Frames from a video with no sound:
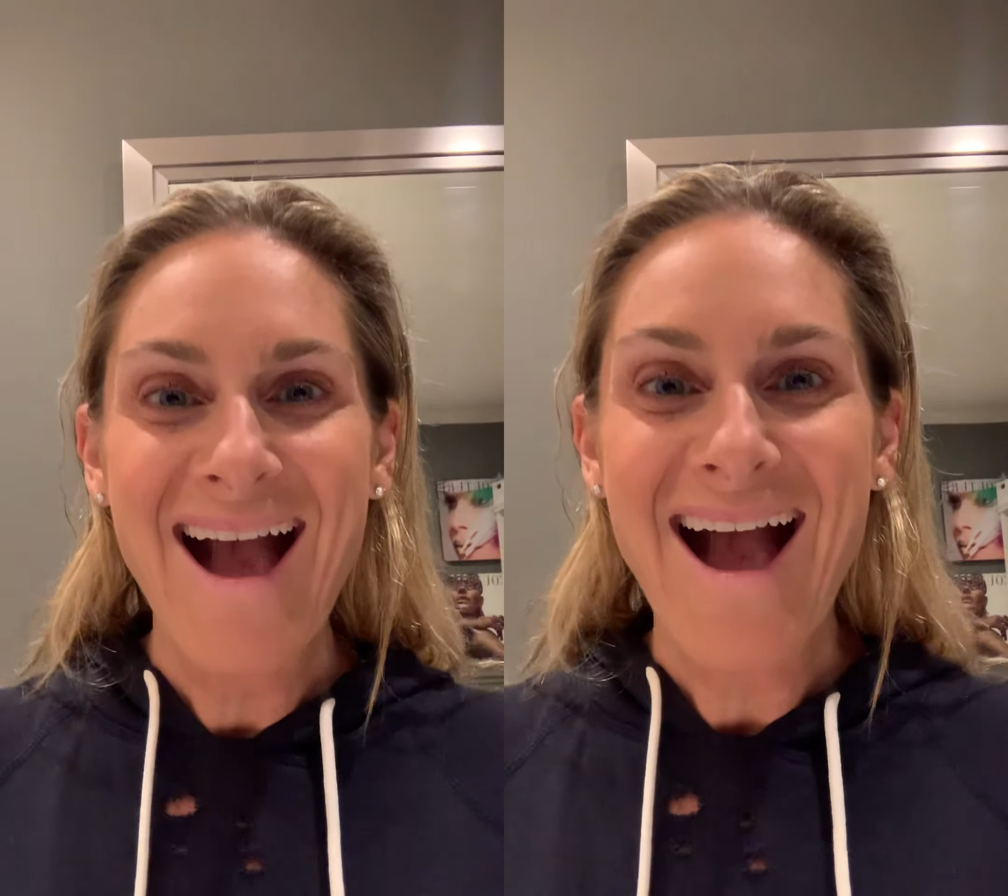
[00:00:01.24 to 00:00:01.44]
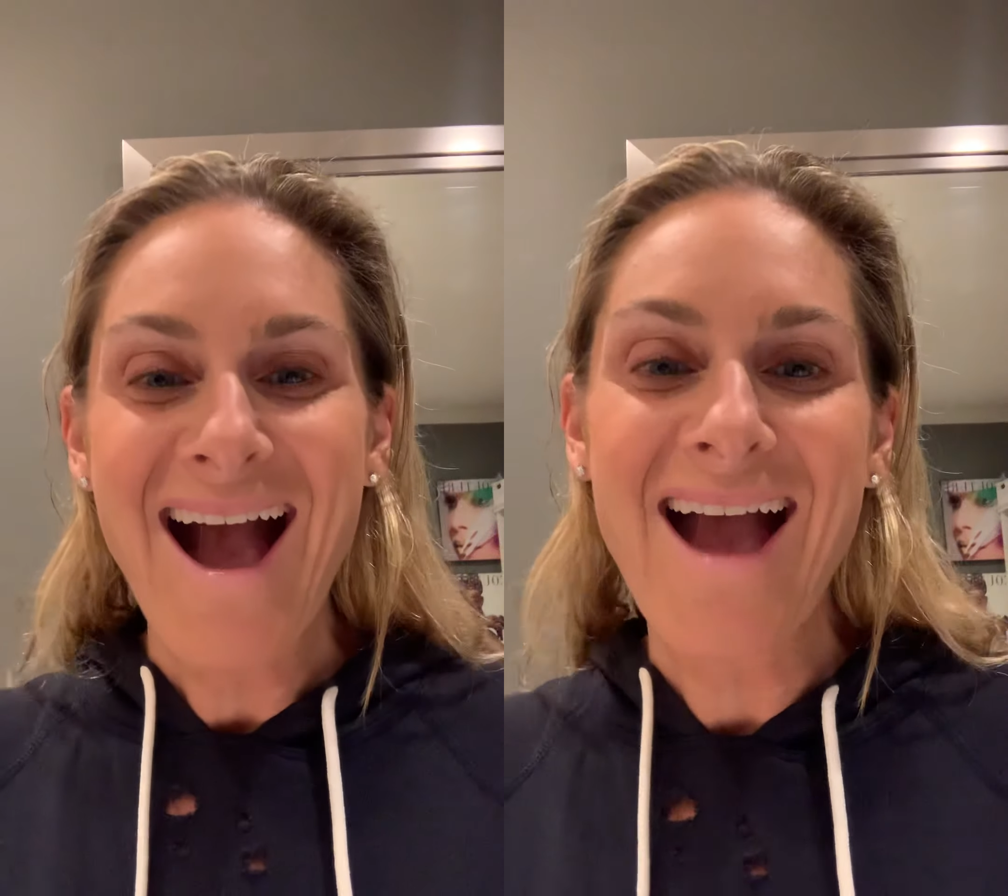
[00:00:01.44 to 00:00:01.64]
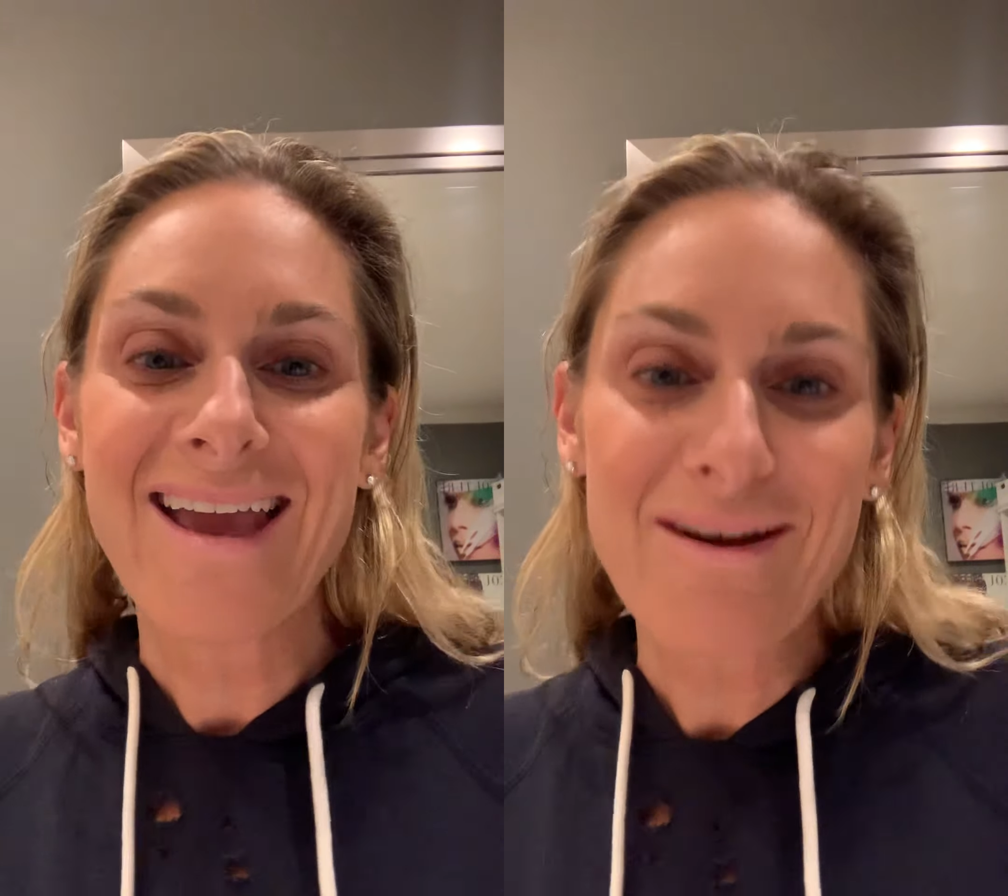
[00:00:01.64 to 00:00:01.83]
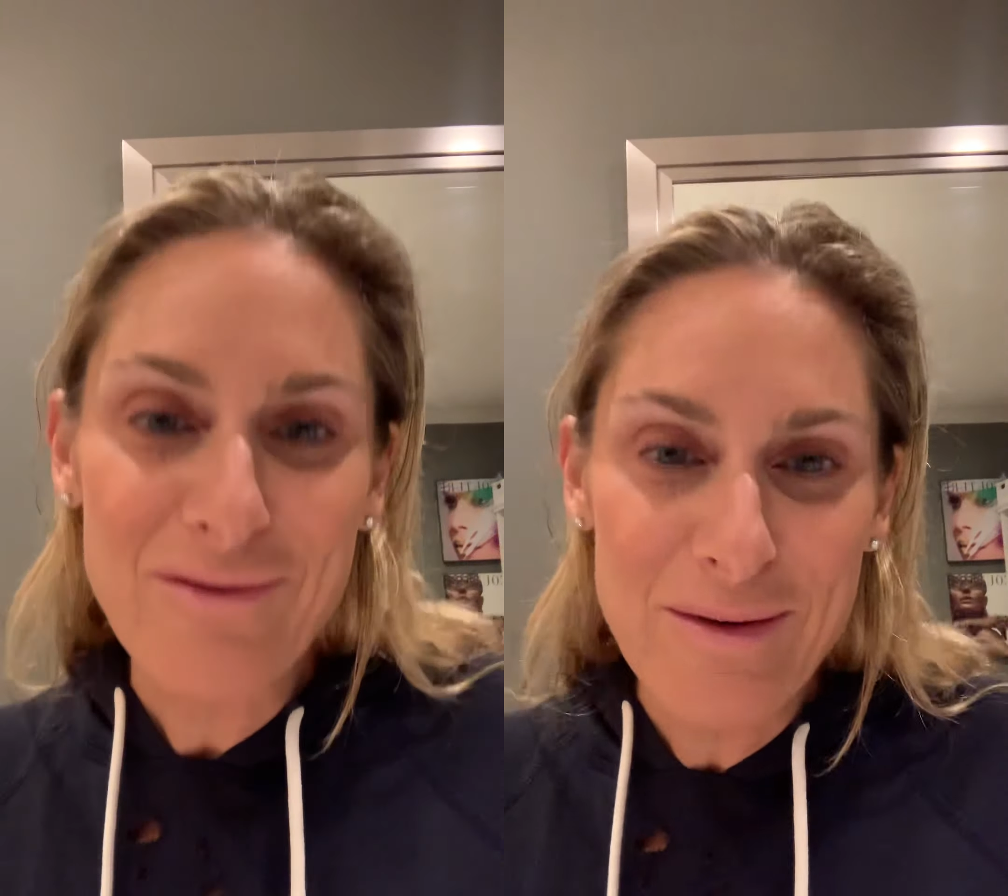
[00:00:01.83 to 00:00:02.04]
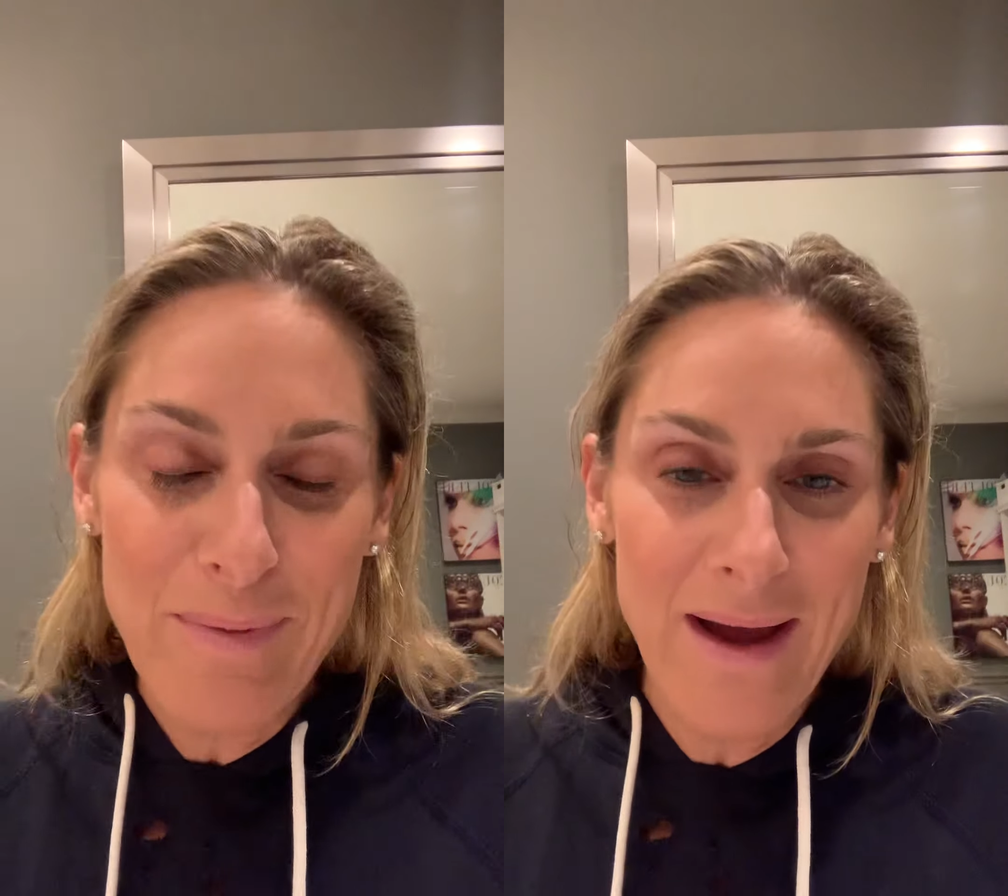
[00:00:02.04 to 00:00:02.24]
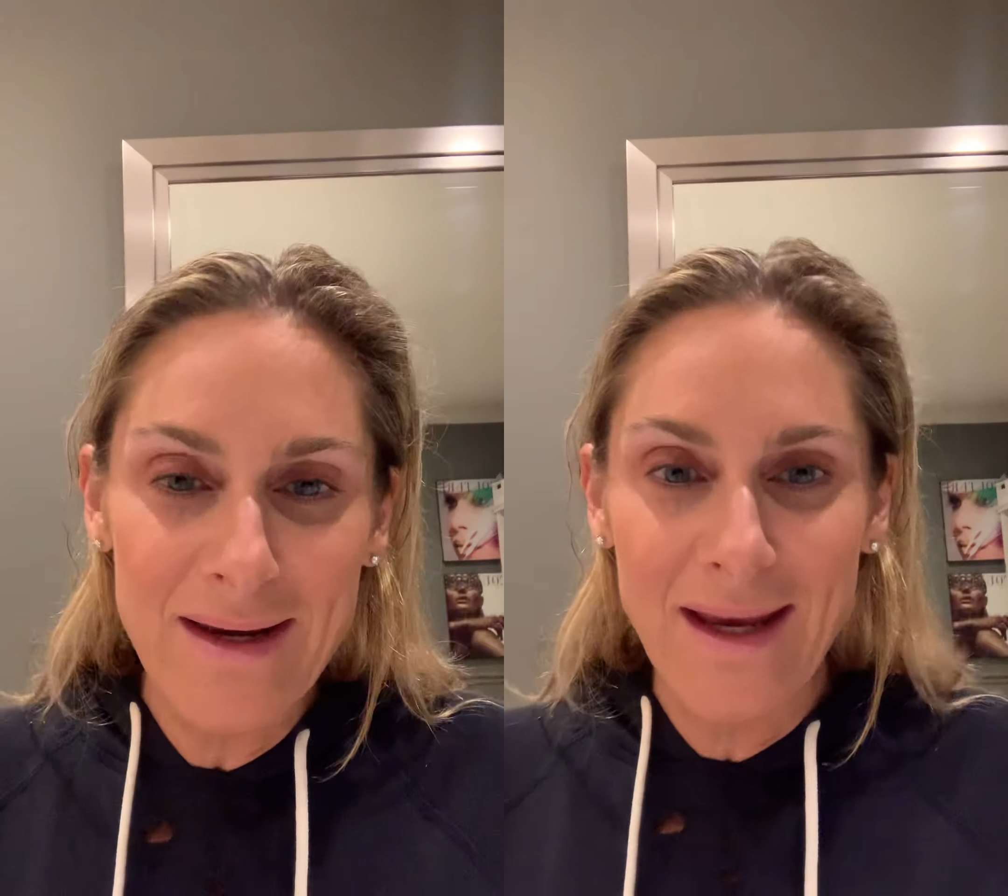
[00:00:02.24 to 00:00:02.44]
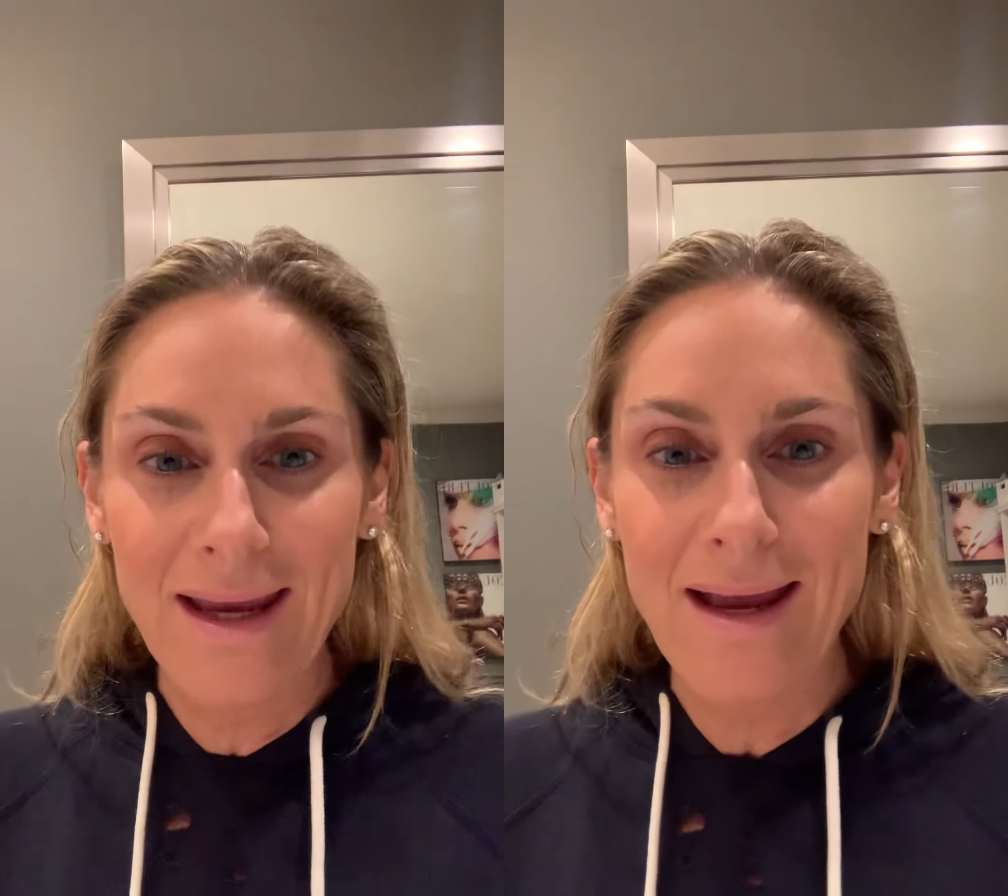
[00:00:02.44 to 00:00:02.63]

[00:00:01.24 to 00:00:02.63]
Hi, everybody.